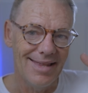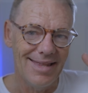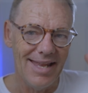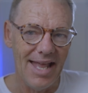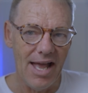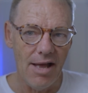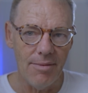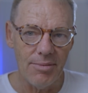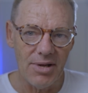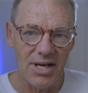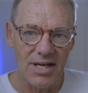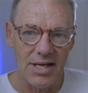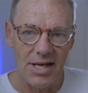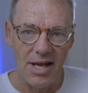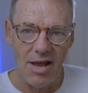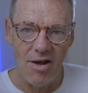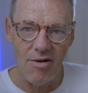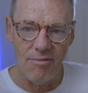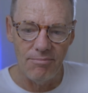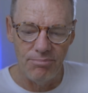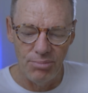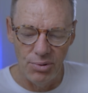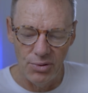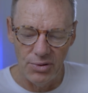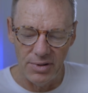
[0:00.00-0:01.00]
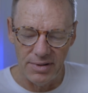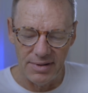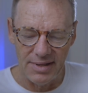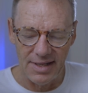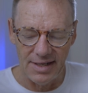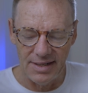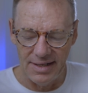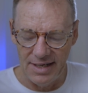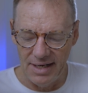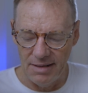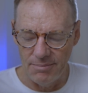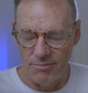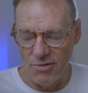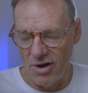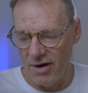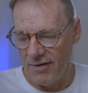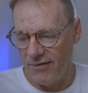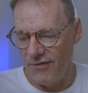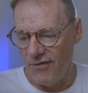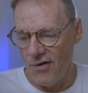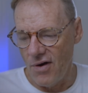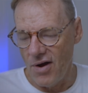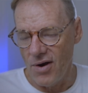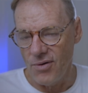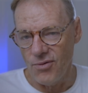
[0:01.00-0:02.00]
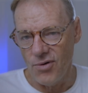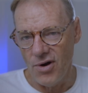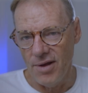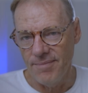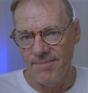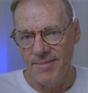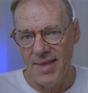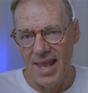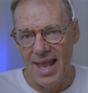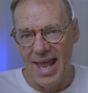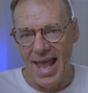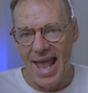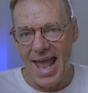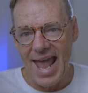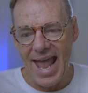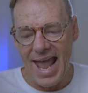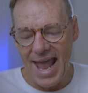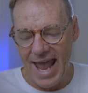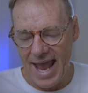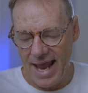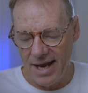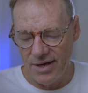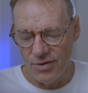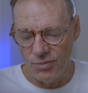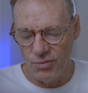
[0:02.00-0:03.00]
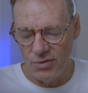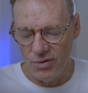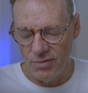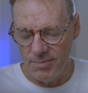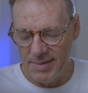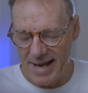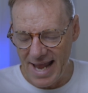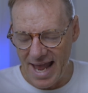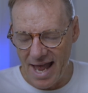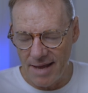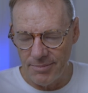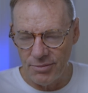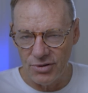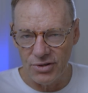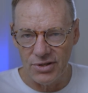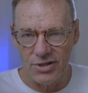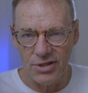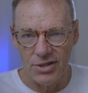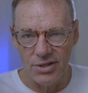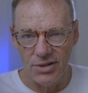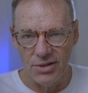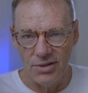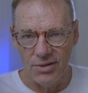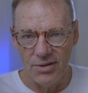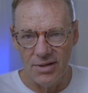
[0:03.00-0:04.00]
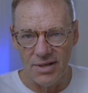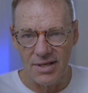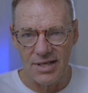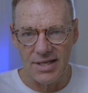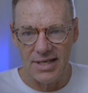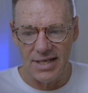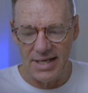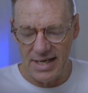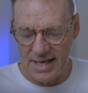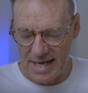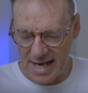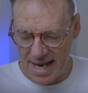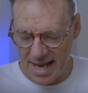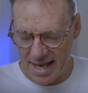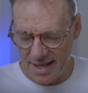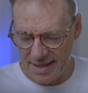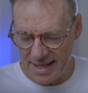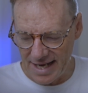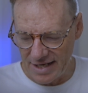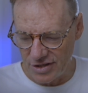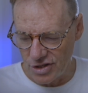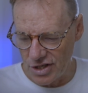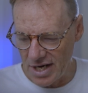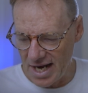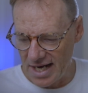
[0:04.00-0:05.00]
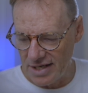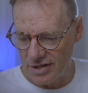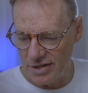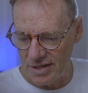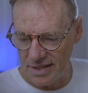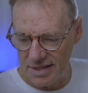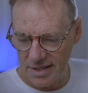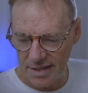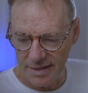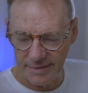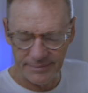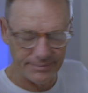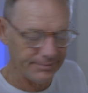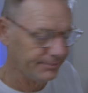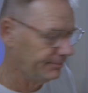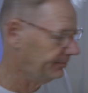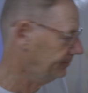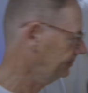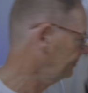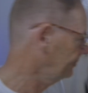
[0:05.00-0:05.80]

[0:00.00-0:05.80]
Now I'm going to go and put the little modifier on, and we'll be able to see how that changes it.